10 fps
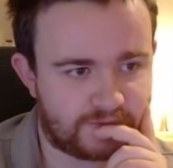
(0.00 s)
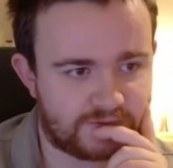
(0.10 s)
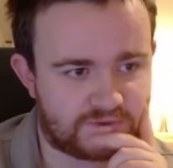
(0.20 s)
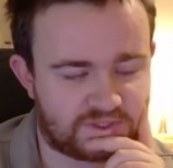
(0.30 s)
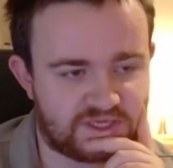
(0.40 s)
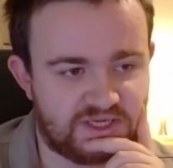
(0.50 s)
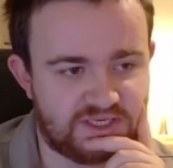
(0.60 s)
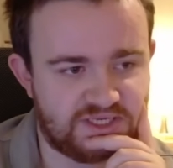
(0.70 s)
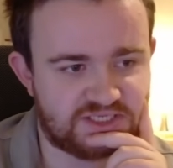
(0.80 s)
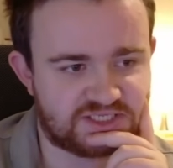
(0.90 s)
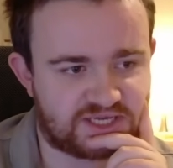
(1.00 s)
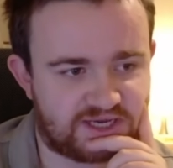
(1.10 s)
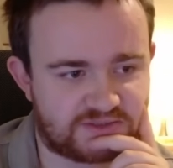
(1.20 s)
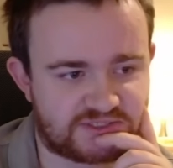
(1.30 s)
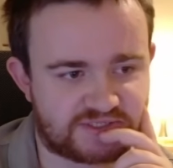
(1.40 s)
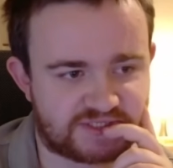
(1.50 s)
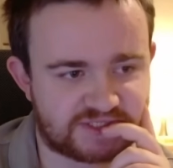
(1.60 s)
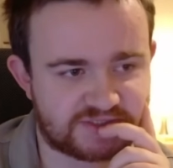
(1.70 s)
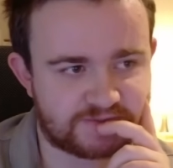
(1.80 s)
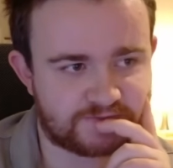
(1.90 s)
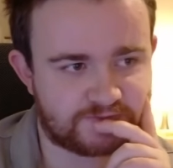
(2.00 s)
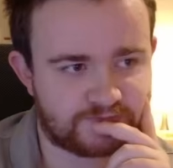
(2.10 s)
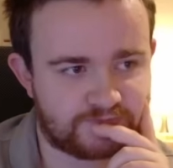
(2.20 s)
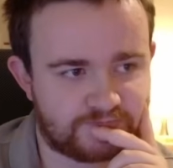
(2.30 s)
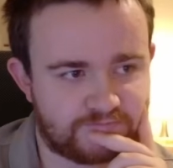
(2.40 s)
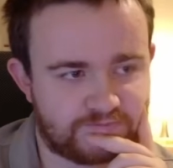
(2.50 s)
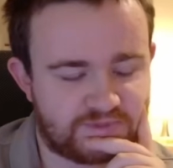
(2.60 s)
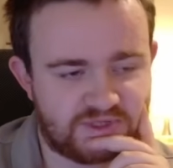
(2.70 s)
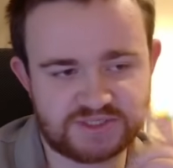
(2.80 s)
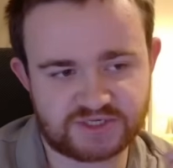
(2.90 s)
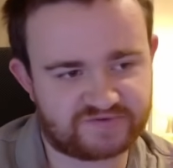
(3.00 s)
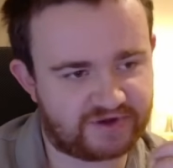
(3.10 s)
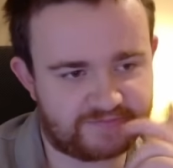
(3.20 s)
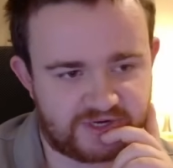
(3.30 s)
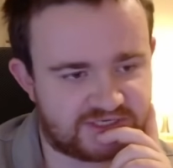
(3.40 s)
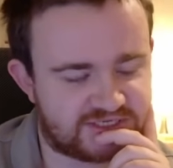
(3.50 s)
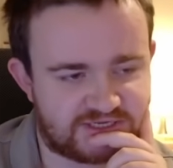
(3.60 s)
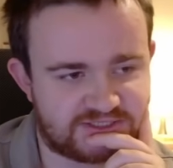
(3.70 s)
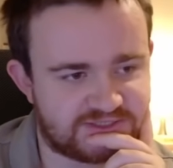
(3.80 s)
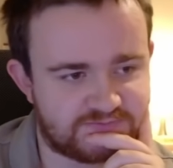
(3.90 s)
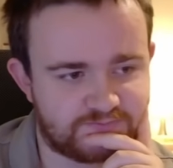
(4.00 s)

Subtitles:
So I think he needs to counter this. Either effect makes sense.